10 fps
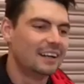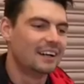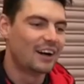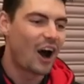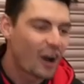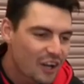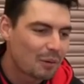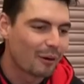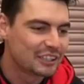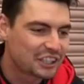Oh,
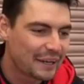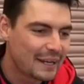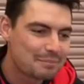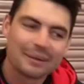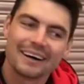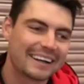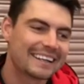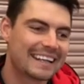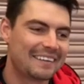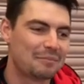come on, champ. I
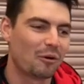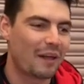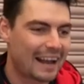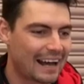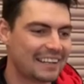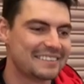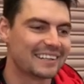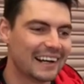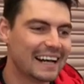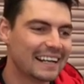didn't hit the ball that hard, did
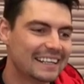I?